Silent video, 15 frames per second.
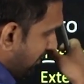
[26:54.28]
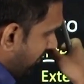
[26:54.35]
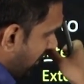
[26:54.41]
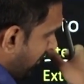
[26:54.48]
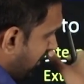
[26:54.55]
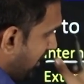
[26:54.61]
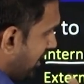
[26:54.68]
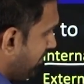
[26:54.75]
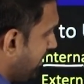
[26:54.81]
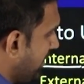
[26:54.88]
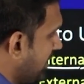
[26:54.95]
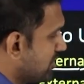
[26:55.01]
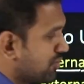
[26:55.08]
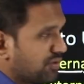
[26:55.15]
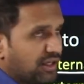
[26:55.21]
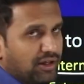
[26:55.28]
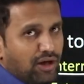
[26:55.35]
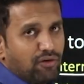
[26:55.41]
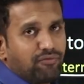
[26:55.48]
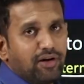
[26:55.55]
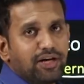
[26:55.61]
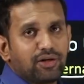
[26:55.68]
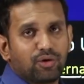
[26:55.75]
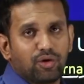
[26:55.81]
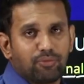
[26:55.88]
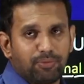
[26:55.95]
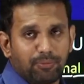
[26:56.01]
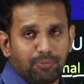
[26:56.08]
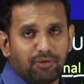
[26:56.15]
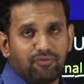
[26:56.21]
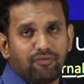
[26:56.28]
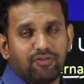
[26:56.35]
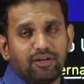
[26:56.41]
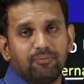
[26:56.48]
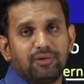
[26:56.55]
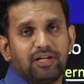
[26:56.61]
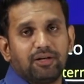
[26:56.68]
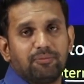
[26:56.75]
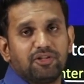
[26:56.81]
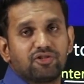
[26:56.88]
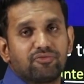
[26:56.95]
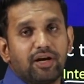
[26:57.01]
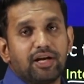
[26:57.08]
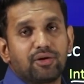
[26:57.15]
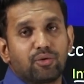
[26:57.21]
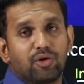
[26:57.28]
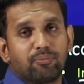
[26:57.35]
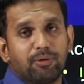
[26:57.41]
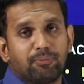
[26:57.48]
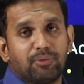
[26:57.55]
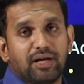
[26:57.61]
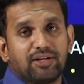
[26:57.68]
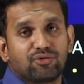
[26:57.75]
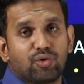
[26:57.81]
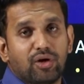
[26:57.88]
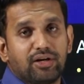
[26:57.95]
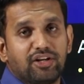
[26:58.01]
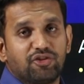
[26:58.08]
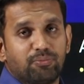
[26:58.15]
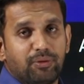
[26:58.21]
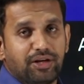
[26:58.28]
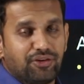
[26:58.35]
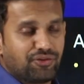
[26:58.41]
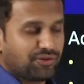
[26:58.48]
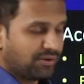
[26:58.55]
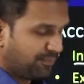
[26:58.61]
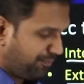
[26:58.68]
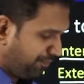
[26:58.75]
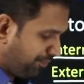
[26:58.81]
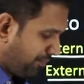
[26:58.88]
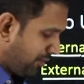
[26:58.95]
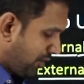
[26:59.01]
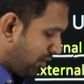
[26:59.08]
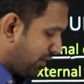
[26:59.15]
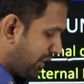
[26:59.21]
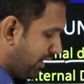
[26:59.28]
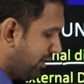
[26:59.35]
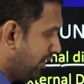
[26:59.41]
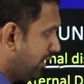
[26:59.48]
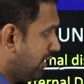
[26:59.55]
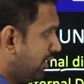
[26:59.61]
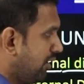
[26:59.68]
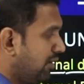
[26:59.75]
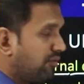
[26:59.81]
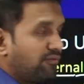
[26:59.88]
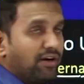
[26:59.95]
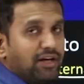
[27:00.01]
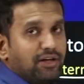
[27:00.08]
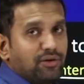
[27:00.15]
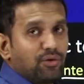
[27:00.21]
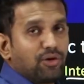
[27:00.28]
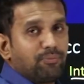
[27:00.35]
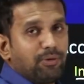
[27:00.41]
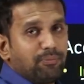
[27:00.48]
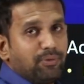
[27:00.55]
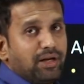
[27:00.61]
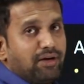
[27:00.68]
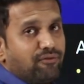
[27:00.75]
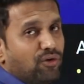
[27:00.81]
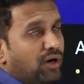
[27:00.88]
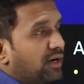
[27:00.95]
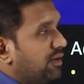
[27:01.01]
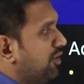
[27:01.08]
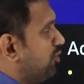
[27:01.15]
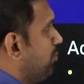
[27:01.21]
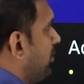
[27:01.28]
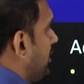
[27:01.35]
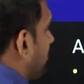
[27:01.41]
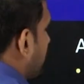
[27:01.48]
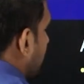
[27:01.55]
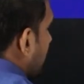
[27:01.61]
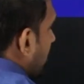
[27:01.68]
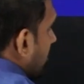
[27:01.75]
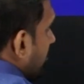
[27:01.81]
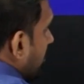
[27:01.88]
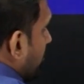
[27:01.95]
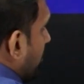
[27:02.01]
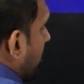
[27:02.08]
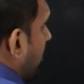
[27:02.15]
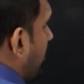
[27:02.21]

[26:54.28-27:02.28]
from independence till now, 5 crore people, 50 million means 5 crore people has got displaced. Okay, 5 crore people have got displaced, got my point?